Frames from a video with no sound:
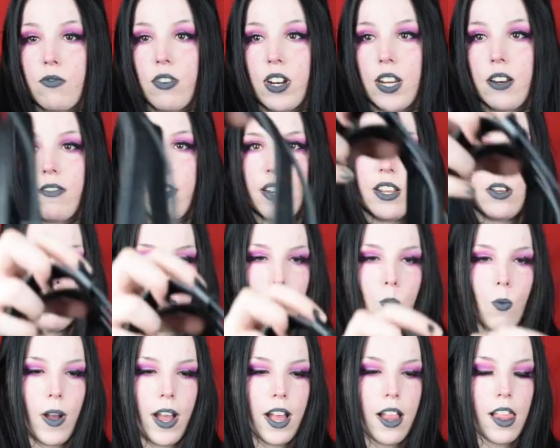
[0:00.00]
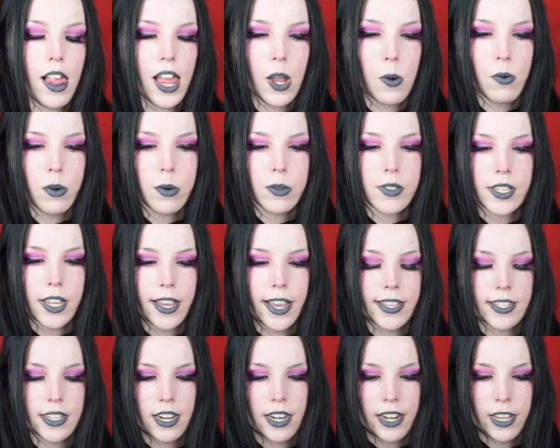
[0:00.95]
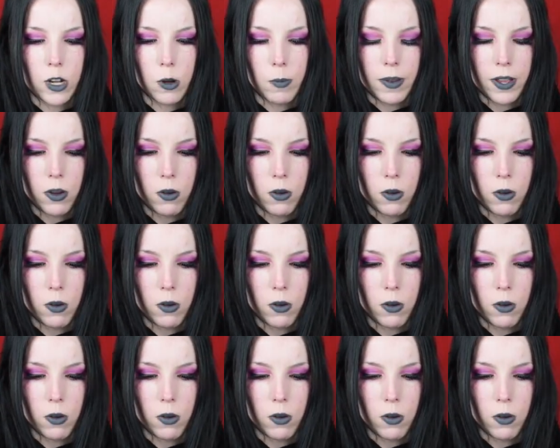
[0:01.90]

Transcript: really well. I will say it's a little bit